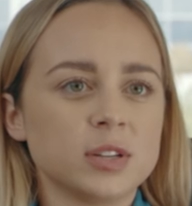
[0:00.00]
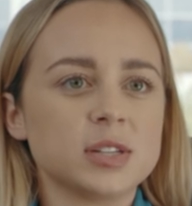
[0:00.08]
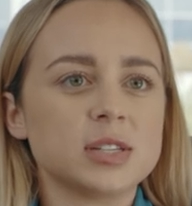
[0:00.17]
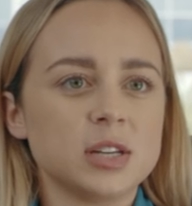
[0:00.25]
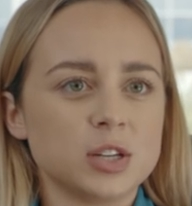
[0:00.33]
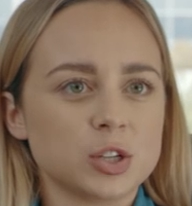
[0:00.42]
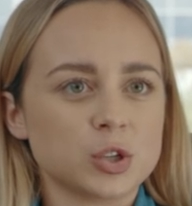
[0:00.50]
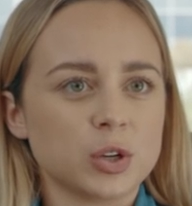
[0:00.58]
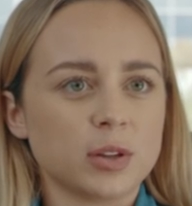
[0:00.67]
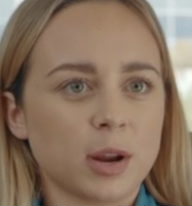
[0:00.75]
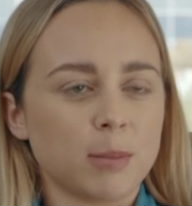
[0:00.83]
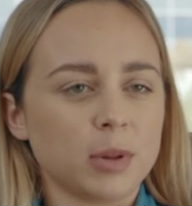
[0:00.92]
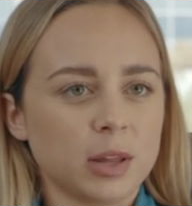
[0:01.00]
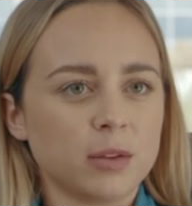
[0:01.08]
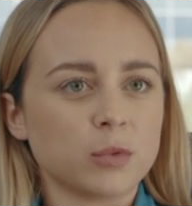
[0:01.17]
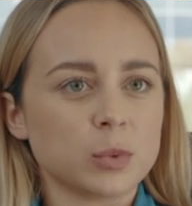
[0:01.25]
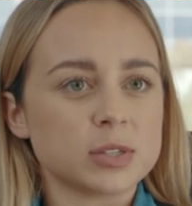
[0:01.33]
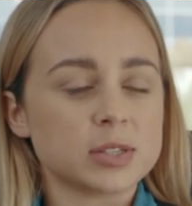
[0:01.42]
in this industry that I
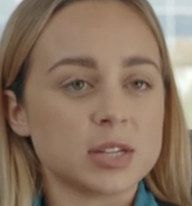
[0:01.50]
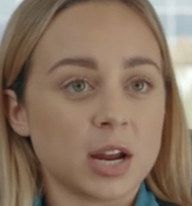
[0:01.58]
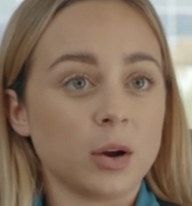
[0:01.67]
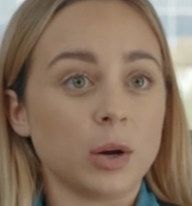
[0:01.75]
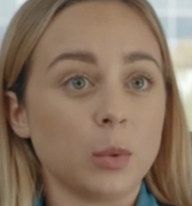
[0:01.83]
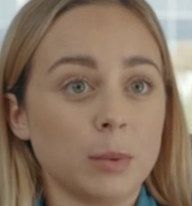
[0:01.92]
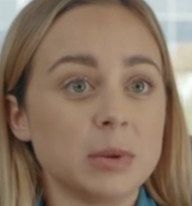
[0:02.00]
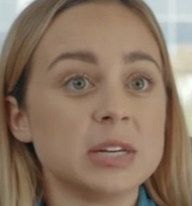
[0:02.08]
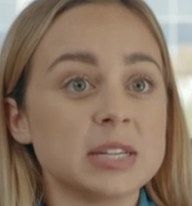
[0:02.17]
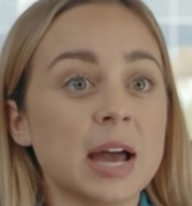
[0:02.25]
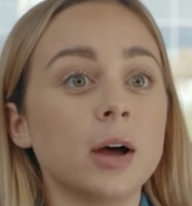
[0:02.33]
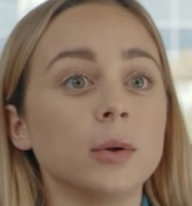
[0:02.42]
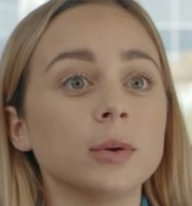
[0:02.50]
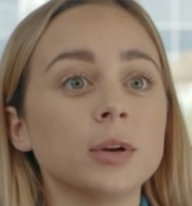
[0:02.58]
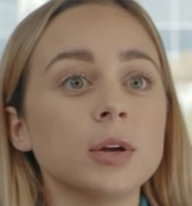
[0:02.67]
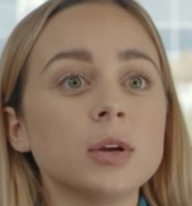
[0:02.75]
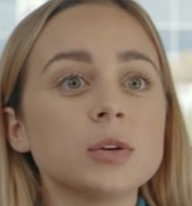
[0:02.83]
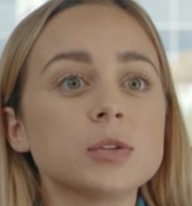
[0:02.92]
believed was tearing women down.
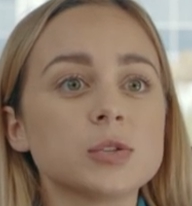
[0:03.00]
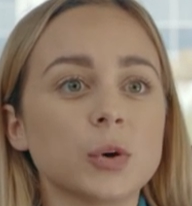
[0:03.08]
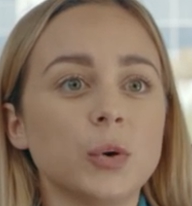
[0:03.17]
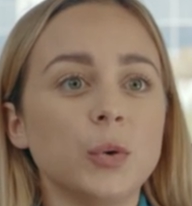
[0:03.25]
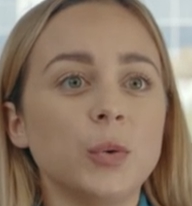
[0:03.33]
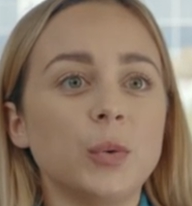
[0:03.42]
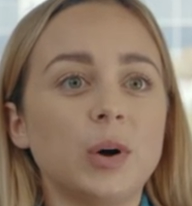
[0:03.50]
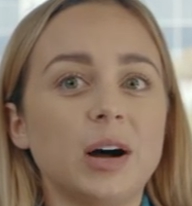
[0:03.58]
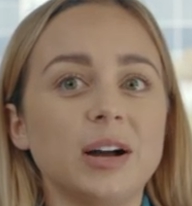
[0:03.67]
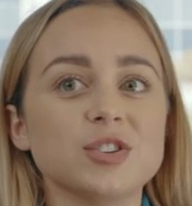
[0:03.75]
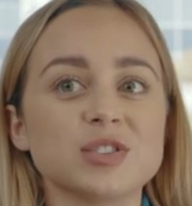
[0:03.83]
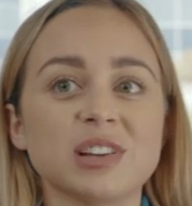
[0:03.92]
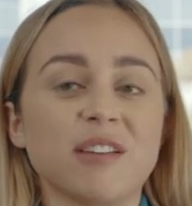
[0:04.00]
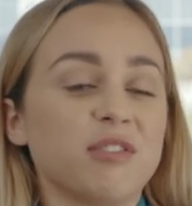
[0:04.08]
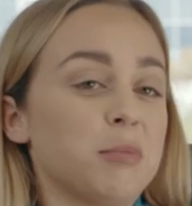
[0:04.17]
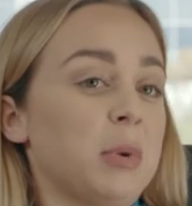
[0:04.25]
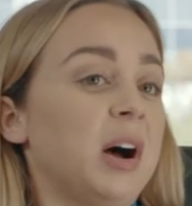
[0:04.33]
So I just left it